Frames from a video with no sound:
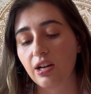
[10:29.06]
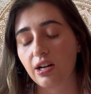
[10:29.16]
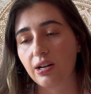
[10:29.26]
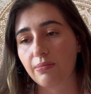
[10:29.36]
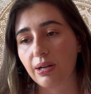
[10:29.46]

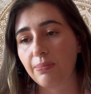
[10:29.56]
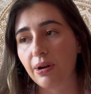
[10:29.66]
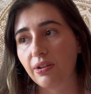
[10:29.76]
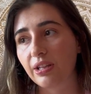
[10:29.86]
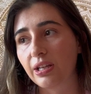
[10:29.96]
Um, and
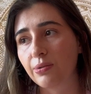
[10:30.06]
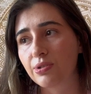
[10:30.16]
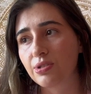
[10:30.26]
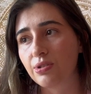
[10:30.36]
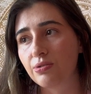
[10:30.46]
apparently it was
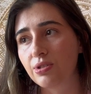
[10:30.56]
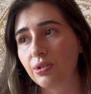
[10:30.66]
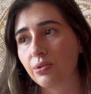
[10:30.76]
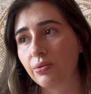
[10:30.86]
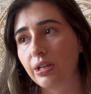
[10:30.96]
due
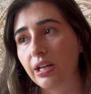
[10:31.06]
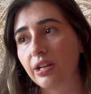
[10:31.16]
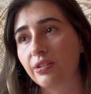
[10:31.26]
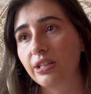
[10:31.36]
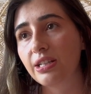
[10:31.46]
to an
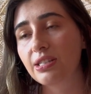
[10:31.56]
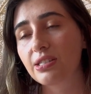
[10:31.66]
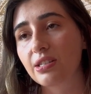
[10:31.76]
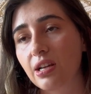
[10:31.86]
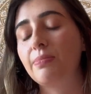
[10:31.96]
illness.
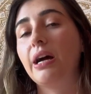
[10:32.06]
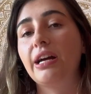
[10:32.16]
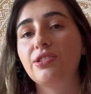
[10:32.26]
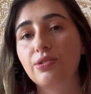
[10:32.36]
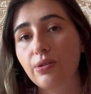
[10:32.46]
But I
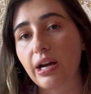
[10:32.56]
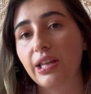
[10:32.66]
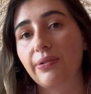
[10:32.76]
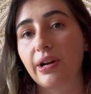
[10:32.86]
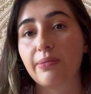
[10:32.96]
do highly
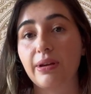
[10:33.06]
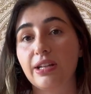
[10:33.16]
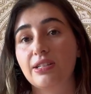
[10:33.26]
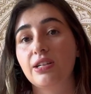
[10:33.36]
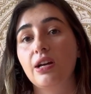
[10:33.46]

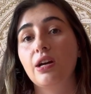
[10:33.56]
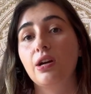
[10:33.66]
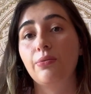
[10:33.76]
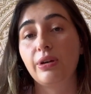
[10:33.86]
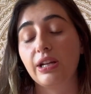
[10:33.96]
recommend
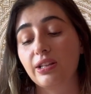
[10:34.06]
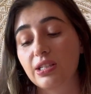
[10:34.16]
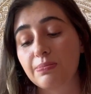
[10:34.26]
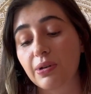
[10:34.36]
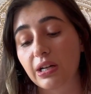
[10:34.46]
reading this
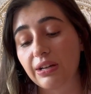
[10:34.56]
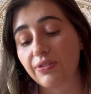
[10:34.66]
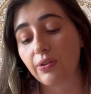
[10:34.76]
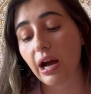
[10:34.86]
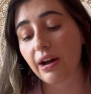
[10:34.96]
book if
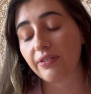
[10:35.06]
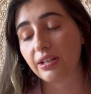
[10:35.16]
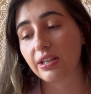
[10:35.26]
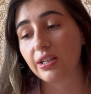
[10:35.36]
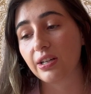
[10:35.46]
you
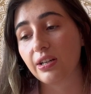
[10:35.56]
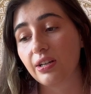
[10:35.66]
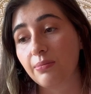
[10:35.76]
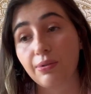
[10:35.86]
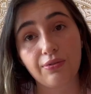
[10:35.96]
haven't,
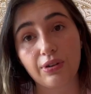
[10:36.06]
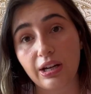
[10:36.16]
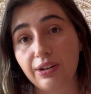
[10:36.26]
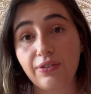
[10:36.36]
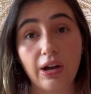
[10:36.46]

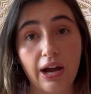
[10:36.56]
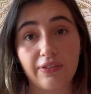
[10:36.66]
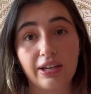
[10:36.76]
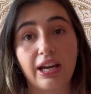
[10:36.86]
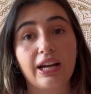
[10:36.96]
if you
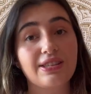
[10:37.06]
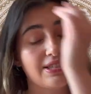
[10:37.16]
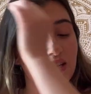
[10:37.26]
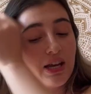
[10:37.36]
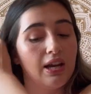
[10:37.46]
haven't yet.
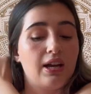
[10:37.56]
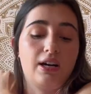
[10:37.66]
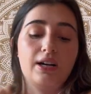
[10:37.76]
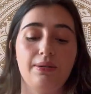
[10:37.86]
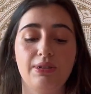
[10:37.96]

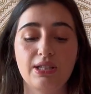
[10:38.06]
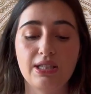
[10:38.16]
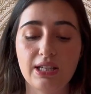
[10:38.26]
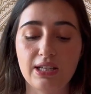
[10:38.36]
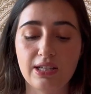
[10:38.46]
Um, this
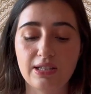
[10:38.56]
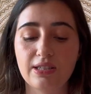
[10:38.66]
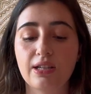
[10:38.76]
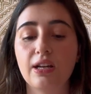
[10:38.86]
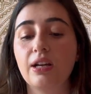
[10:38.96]

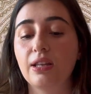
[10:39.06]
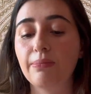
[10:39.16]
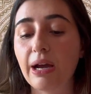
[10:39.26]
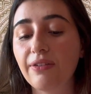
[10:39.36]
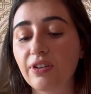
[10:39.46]
is the
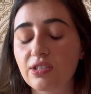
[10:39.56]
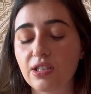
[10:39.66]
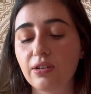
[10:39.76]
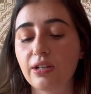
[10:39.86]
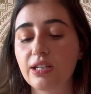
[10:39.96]
Mindfuck
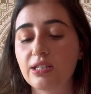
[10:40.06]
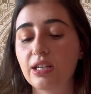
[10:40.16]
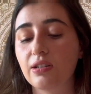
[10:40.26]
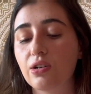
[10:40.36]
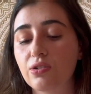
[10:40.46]
series.
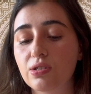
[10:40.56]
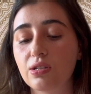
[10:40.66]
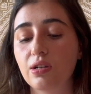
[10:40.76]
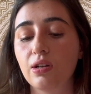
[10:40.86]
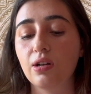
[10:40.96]
It goes,
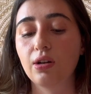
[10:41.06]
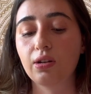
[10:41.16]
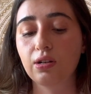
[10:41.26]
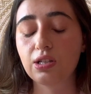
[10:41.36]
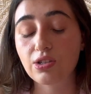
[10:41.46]

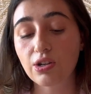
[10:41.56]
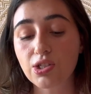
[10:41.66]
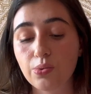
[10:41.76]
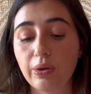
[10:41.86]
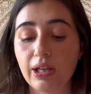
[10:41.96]
it
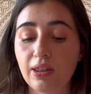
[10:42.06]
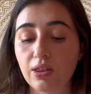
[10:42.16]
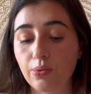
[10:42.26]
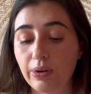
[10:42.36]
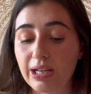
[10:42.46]
starts with
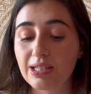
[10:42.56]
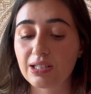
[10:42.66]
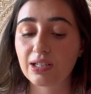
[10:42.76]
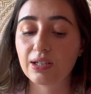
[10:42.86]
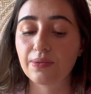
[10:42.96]
The Risk,